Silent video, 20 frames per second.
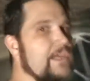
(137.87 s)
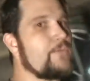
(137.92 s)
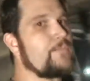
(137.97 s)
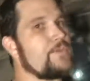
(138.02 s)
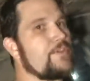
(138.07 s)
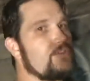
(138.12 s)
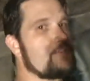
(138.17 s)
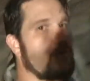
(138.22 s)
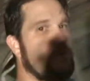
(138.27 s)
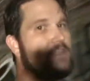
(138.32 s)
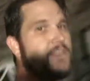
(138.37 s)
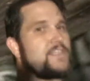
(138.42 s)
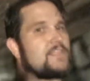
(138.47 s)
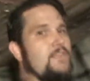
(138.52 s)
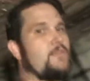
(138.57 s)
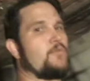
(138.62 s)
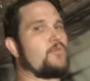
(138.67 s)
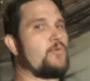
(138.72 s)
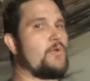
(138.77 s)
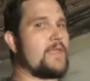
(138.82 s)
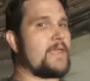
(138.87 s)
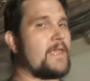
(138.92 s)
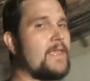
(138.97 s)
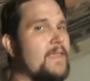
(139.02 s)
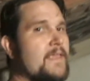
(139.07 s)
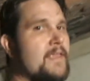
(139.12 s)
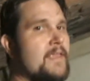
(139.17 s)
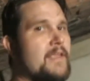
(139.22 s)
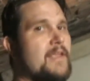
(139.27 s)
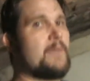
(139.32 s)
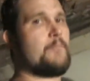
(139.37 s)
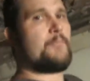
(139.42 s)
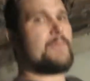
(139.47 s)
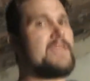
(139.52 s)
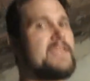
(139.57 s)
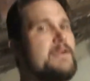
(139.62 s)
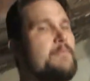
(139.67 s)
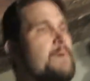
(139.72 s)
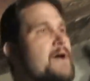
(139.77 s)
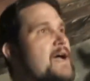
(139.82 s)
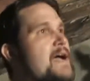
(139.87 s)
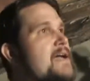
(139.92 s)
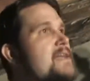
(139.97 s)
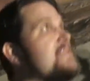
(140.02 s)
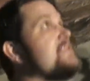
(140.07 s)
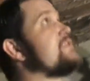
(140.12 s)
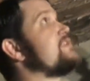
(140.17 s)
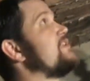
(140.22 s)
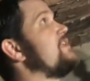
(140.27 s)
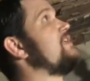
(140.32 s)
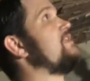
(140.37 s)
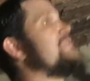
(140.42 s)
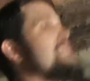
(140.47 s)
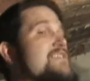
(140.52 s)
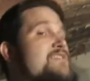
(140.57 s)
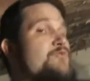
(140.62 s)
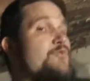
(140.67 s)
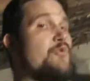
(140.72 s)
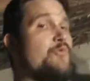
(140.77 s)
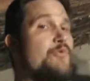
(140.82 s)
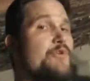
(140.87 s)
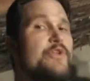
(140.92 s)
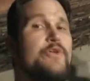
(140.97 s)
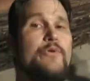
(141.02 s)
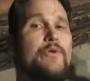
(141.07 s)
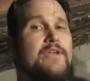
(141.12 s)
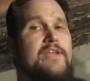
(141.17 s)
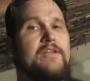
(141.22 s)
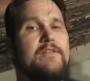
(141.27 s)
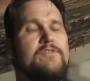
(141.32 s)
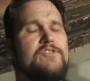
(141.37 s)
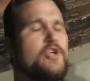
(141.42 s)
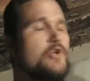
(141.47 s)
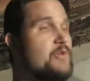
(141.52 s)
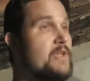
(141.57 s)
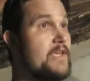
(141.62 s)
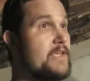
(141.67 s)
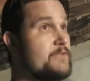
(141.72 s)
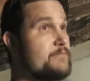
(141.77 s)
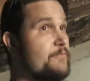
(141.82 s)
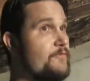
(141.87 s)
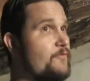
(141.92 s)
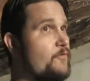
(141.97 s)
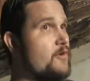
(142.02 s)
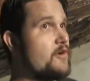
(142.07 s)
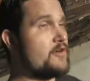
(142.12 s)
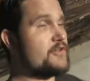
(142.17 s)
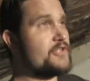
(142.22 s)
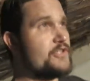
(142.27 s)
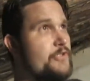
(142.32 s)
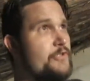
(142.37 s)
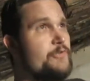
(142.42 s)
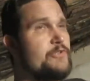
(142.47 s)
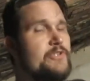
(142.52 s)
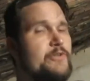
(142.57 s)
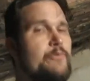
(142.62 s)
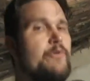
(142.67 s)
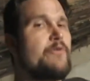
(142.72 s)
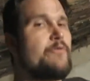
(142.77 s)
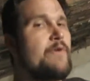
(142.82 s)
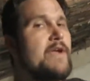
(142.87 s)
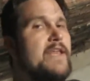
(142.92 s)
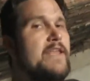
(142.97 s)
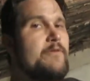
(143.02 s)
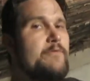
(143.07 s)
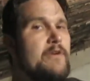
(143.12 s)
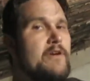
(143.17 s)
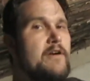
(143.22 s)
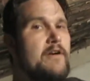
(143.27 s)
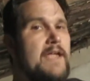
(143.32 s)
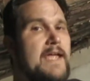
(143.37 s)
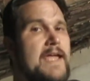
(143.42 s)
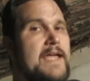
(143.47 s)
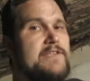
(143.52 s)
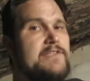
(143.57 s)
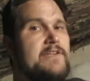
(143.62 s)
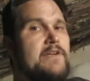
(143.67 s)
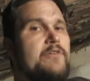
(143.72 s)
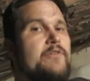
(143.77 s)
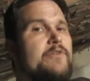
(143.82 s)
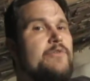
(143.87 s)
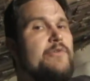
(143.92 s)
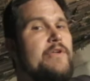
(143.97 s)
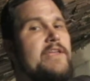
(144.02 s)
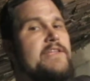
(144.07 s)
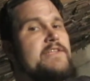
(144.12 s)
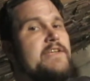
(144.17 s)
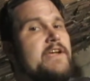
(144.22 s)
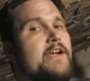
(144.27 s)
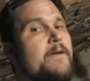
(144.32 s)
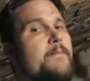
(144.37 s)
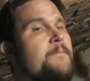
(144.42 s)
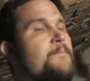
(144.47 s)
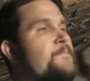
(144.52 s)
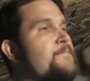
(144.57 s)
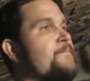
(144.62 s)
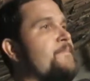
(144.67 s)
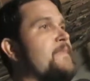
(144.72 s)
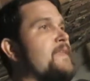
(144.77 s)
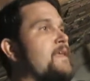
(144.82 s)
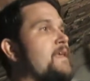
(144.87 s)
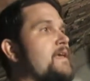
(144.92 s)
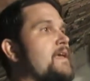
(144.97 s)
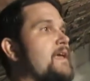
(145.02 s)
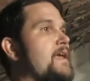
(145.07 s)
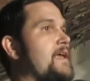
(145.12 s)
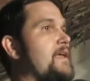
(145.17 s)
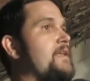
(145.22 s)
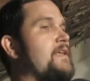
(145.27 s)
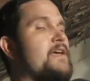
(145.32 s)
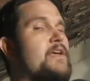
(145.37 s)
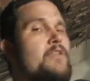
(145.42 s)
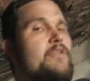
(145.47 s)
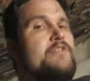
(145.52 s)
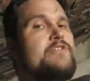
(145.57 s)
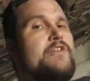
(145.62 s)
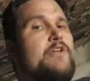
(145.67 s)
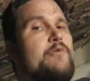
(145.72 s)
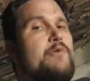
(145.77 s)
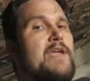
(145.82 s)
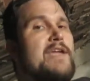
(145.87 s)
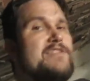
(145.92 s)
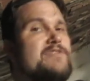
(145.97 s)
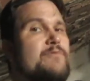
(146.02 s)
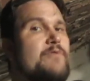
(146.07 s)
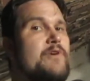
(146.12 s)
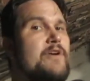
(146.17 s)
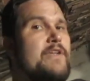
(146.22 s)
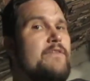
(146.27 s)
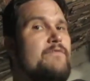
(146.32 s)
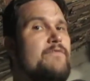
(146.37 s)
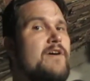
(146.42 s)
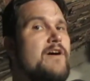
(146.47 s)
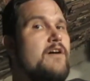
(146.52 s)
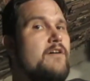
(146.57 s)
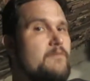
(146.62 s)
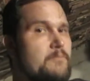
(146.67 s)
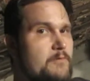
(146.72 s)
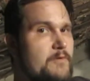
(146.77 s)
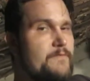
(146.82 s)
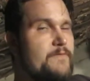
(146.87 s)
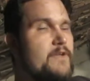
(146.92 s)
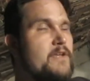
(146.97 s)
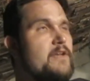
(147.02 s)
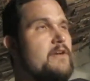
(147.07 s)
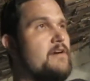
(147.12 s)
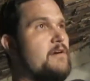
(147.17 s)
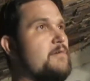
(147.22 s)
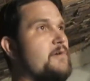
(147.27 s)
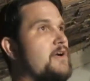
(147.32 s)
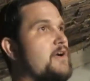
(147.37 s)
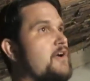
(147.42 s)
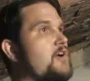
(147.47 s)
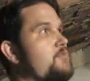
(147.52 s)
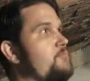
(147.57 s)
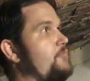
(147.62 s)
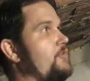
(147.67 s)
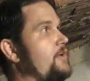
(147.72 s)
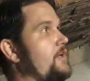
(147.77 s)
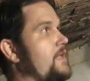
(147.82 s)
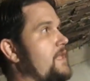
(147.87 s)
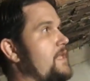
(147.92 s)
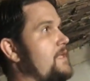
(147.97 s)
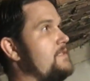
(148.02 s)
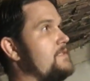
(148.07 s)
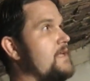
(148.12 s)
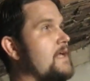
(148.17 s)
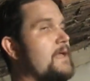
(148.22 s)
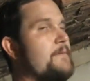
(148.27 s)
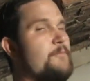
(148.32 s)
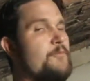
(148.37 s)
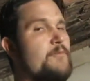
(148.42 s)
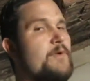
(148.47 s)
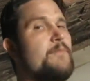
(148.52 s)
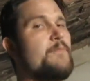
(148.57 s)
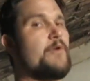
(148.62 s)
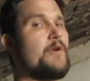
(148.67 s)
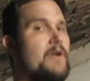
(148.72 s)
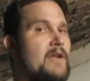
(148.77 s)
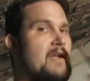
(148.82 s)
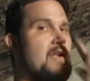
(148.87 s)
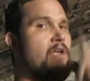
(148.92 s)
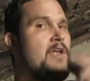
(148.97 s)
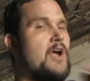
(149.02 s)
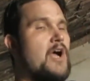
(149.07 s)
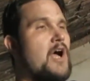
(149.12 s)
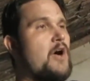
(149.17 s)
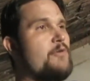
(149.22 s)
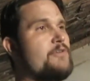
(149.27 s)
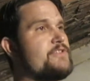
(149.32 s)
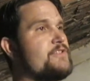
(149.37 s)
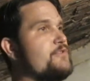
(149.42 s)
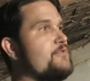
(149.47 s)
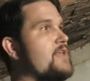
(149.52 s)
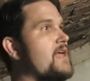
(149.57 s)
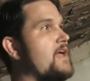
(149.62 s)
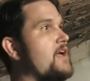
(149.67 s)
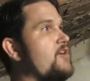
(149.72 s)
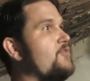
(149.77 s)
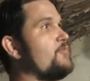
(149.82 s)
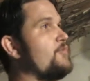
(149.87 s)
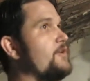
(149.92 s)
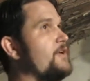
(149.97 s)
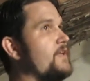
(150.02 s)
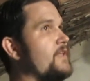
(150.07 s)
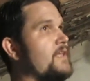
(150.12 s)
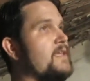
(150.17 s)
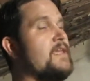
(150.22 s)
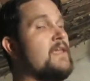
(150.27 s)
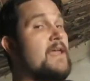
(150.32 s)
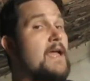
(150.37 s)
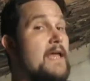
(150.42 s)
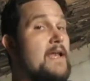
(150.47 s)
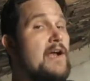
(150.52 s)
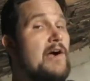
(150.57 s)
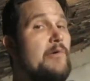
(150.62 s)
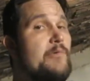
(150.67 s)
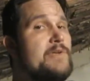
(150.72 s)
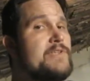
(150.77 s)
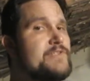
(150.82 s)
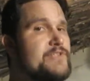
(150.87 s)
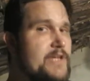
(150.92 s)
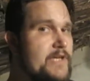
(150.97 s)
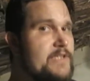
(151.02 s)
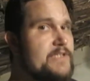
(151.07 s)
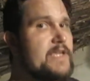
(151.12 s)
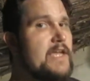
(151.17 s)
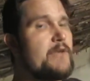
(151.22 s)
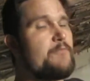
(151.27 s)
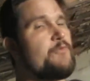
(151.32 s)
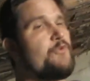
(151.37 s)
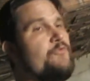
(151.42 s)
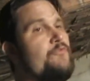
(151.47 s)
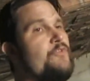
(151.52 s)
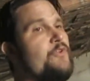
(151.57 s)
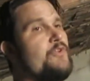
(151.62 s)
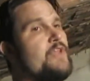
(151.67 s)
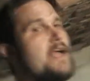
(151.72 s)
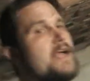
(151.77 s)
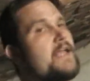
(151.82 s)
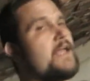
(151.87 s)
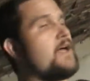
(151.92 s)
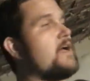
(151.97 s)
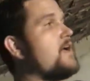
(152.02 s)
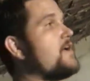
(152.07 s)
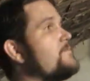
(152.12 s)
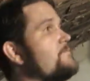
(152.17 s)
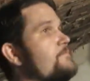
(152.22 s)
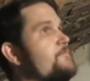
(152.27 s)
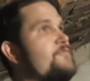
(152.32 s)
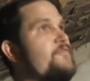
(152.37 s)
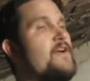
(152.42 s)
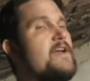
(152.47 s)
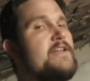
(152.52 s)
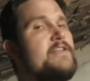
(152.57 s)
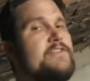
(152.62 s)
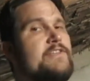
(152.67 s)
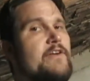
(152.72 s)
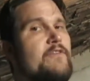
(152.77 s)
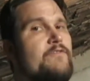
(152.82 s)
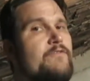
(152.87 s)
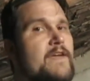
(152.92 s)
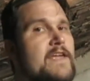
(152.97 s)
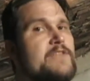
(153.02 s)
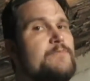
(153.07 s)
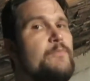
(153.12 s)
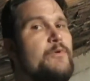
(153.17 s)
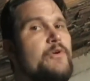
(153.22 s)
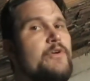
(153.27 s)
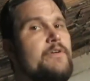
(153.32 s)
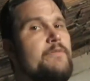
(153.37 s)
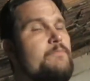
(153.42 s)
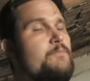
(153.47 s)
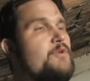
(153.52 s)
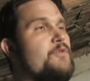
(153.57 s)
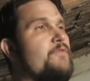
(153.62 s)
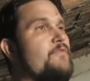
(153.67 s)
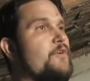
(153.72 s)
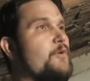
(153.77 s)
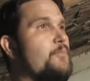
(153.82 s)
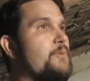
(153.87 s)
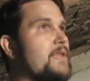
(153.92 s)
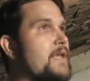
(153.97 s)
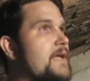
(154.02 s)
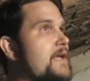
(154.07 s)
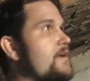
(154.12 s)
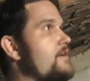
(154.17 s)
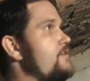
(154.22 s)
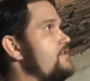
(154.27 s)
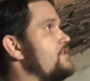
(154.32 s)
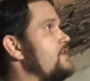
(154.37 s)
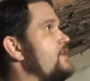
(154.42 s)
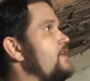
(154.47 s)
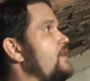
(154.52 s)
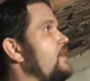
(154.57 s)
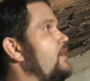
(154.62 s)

Hope you enjoyed this little quick peek behind the scenes. This is what we're doing two days before our shoot, so we're ready when our cast and crew gets here, and uh, there's no guesswork involved. We've done our, our homework ahead of time. Remember, always do that homework, and always check us out at Mutantville dot com. Find us on Facebook, Mutantville Players.